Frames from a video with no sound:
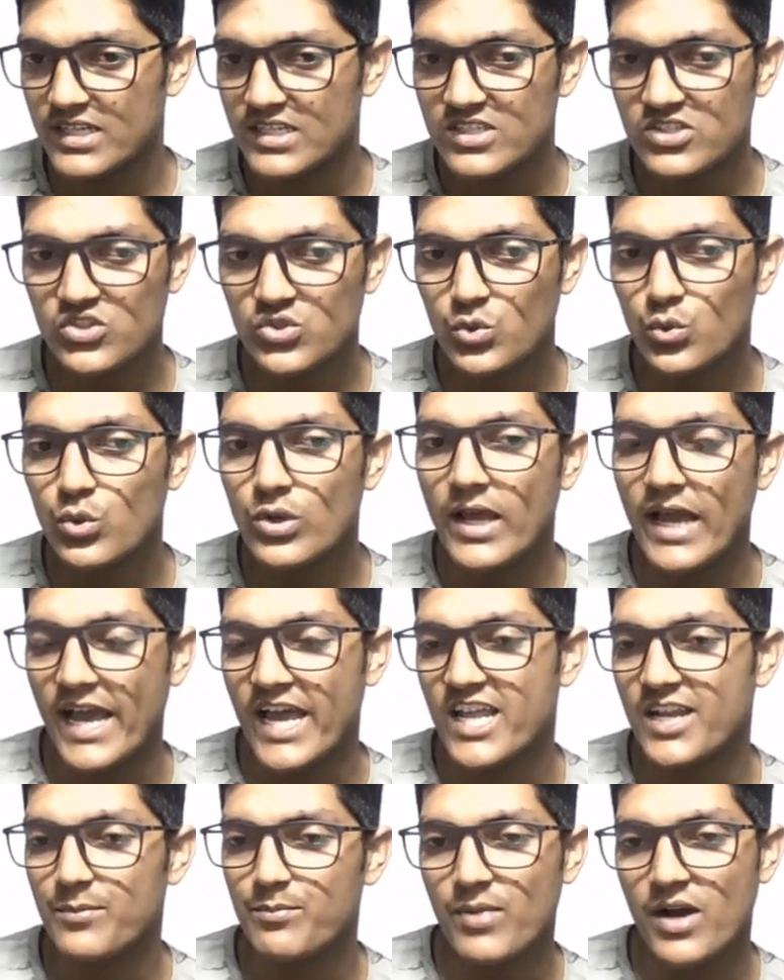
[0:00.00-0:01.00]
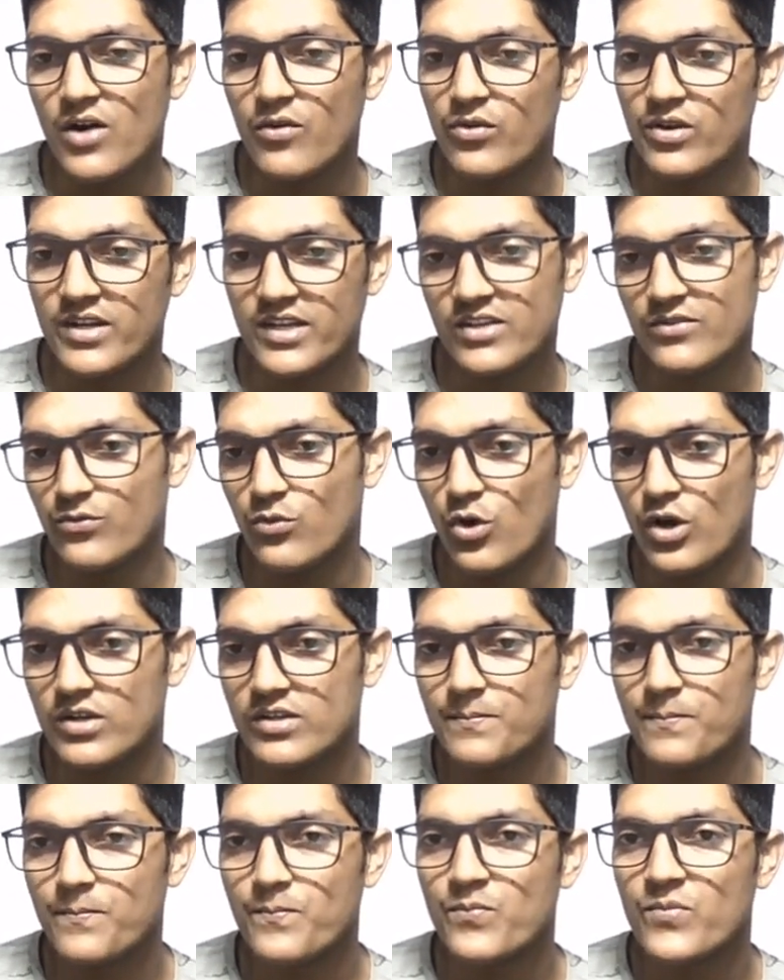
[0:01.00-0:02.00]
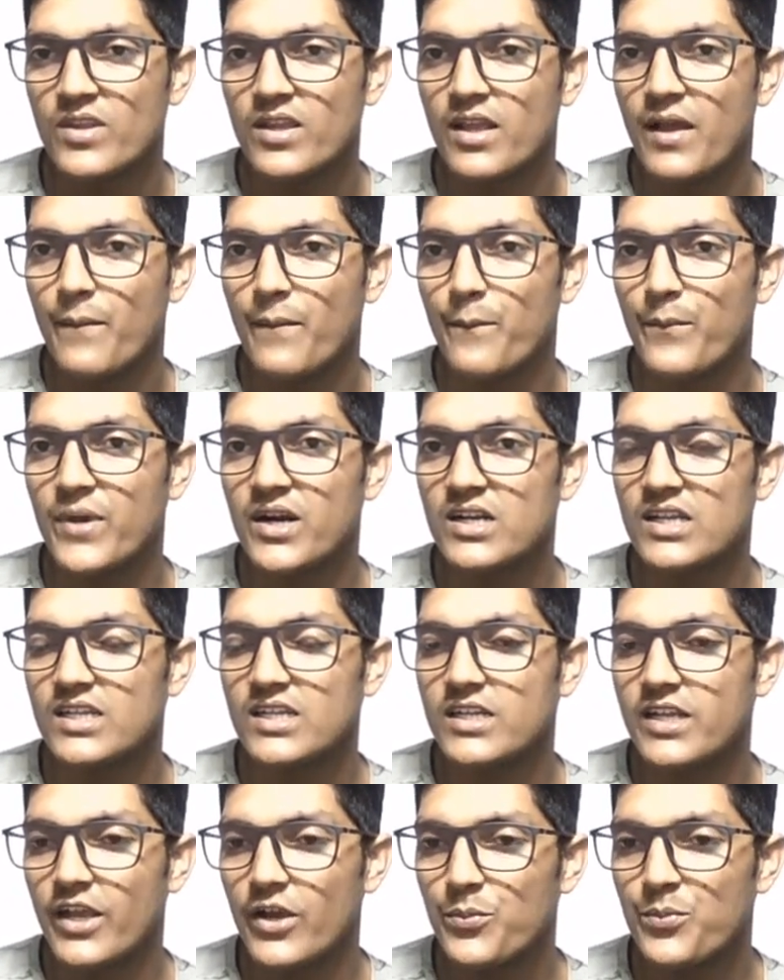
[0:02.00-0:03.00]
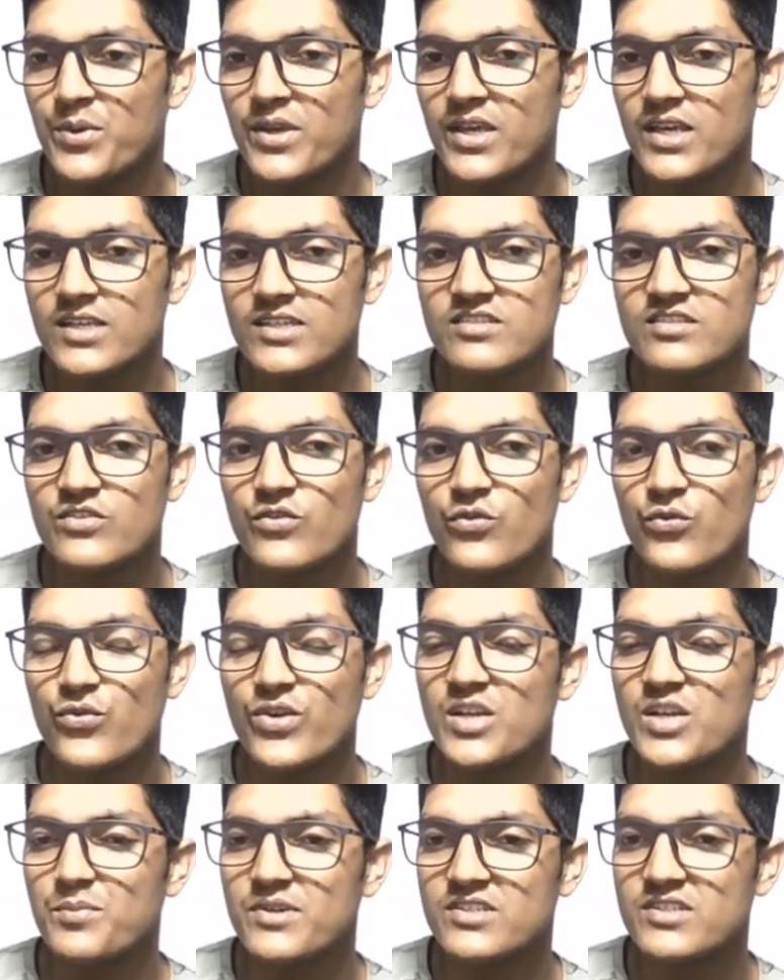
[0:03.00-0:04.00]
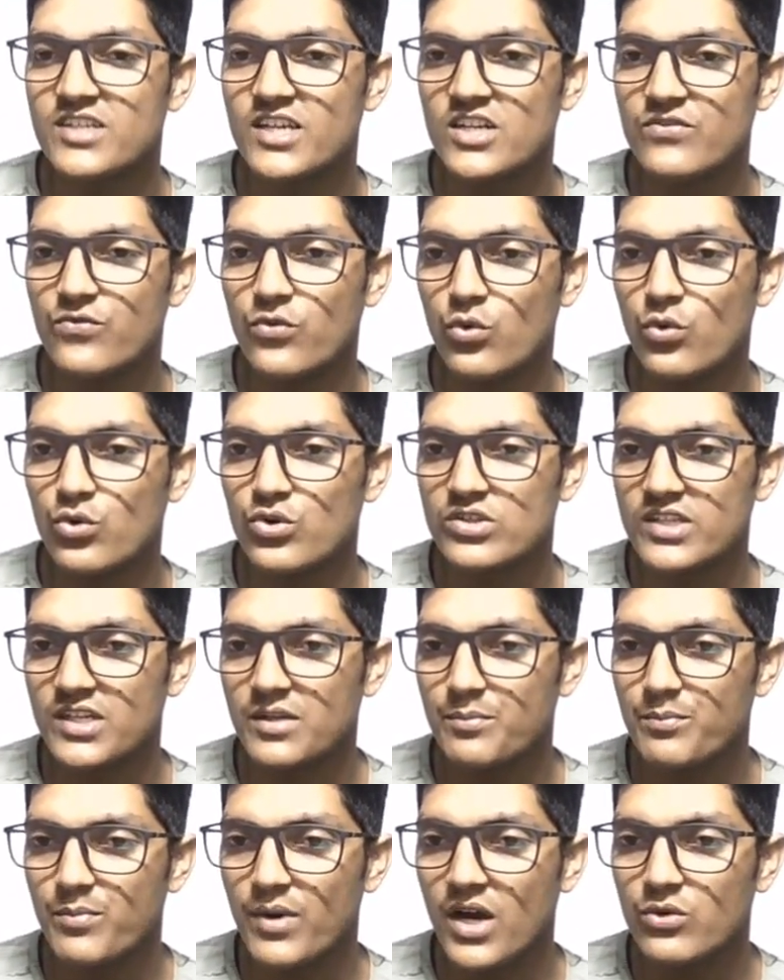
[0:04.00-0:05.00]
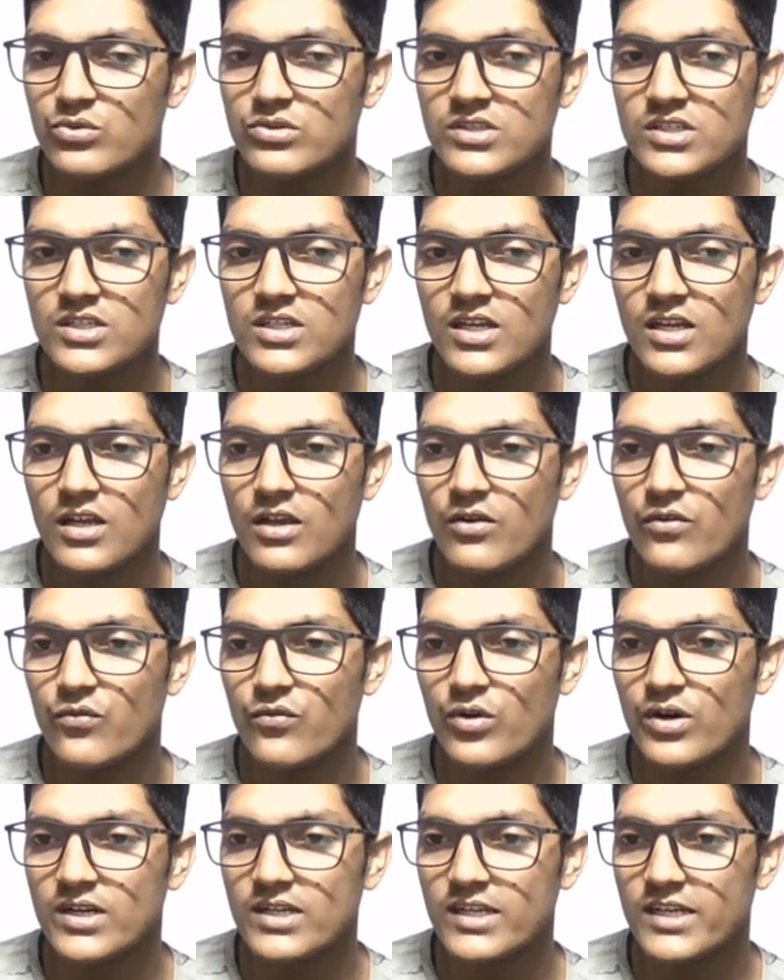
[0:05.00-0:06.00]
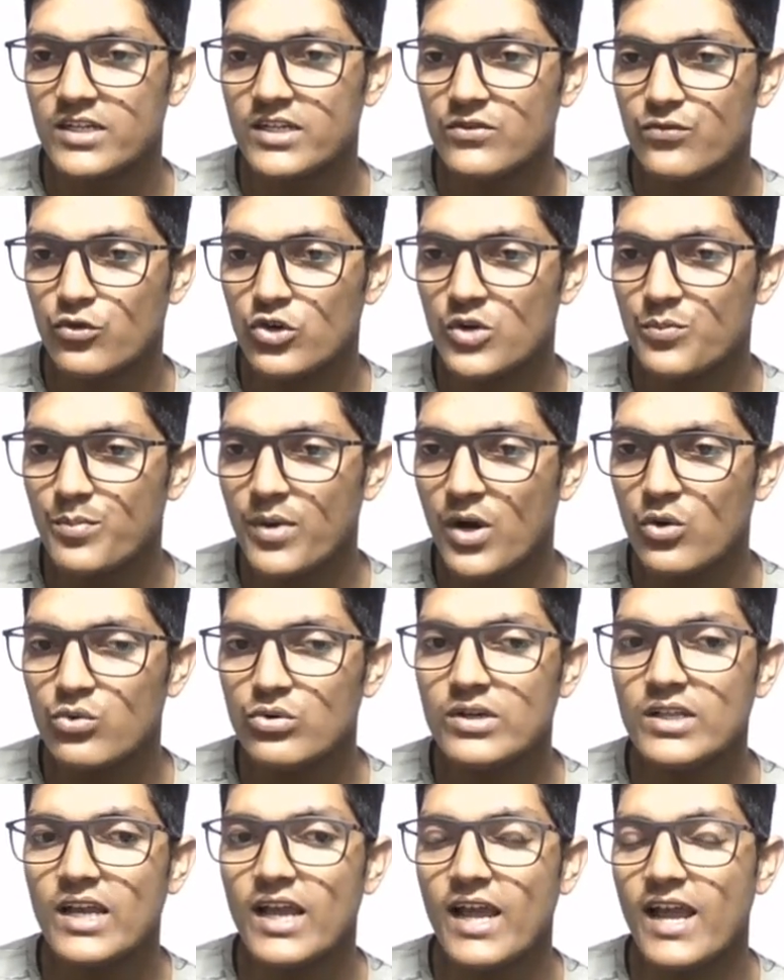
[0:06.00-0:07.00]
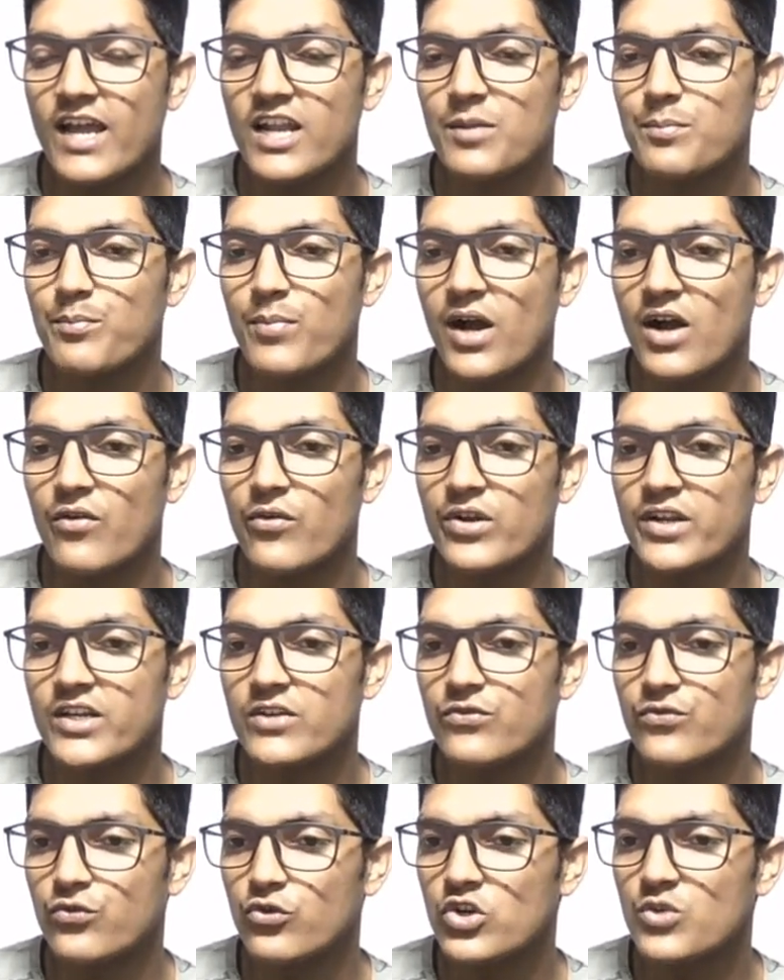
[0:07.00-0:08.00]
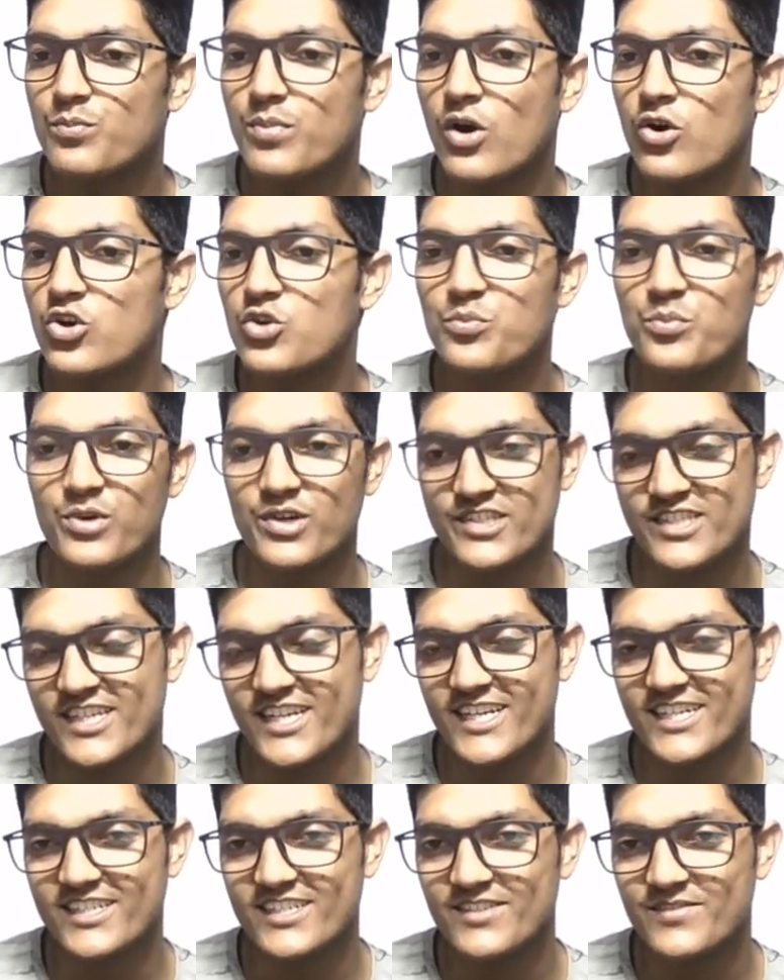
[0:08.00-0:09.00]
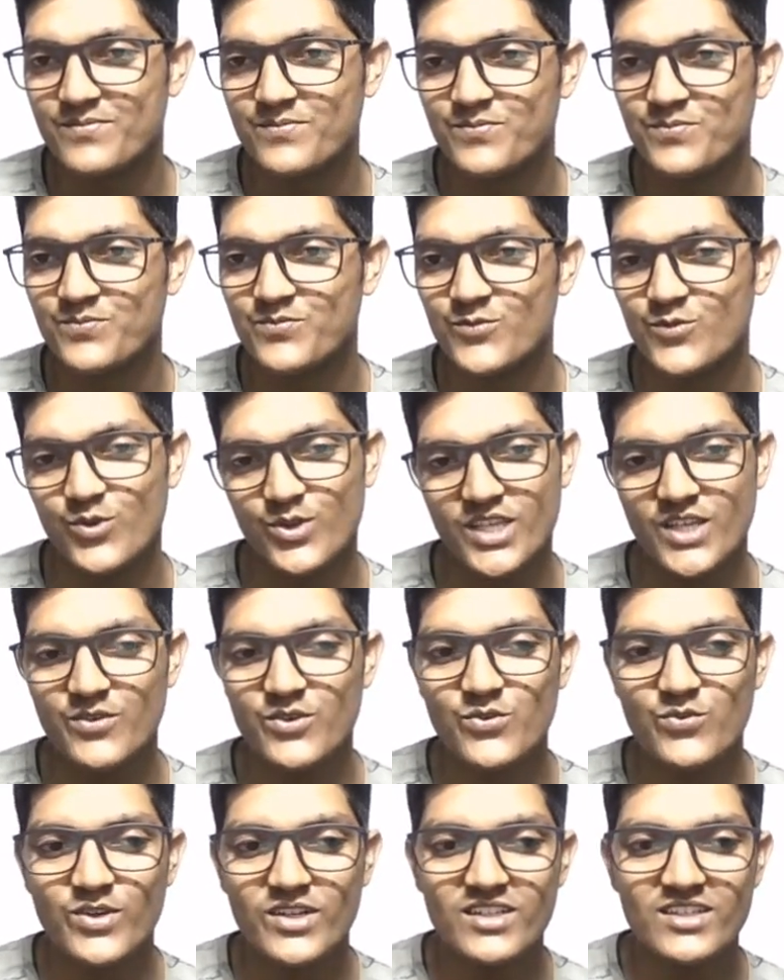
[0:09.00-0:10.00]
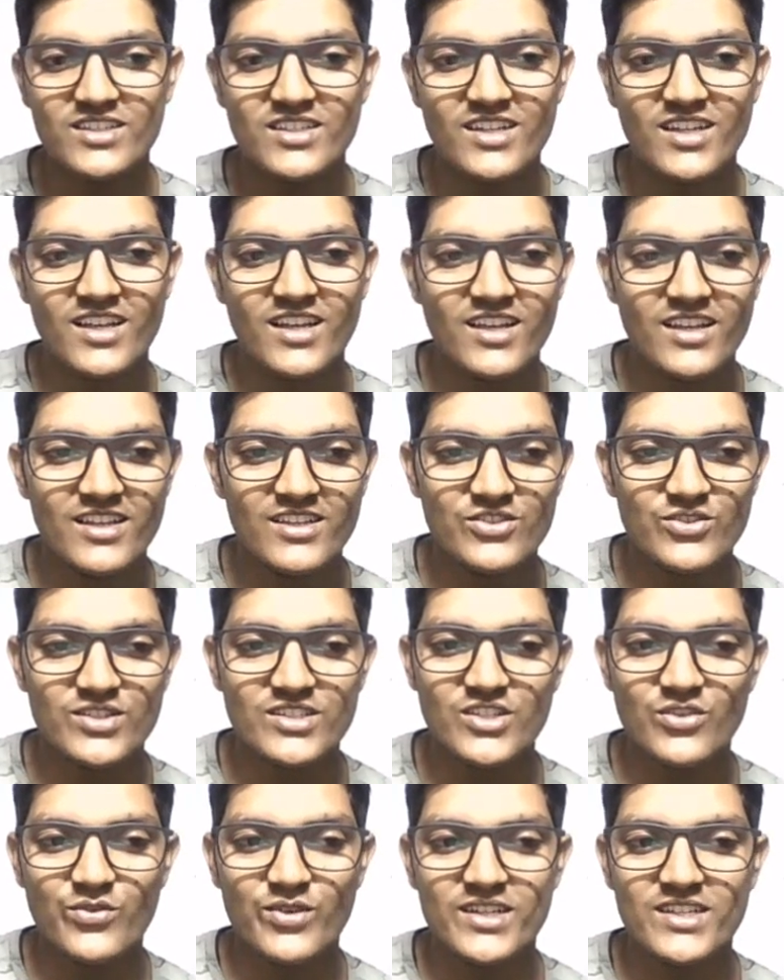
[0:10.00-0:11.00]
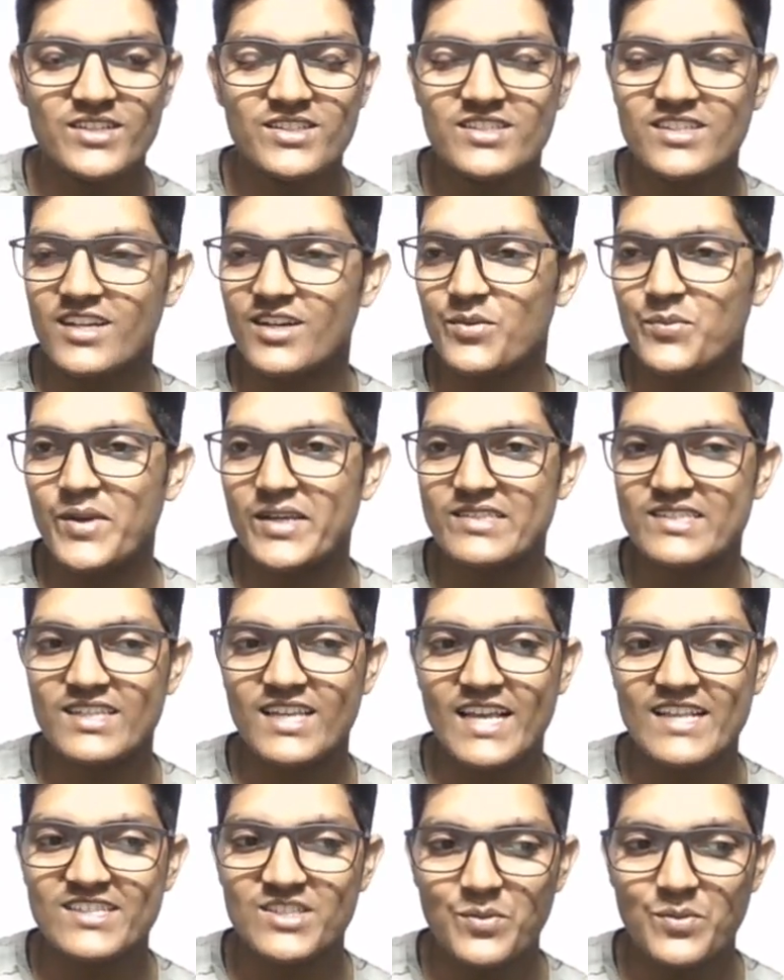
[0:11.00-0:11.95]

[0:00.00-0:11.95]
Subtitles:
in joule and power in watt. But in FPS, we represent force in pound, work in foot pound and power in foot pound per second. Okay, everyone? So it's a very basic and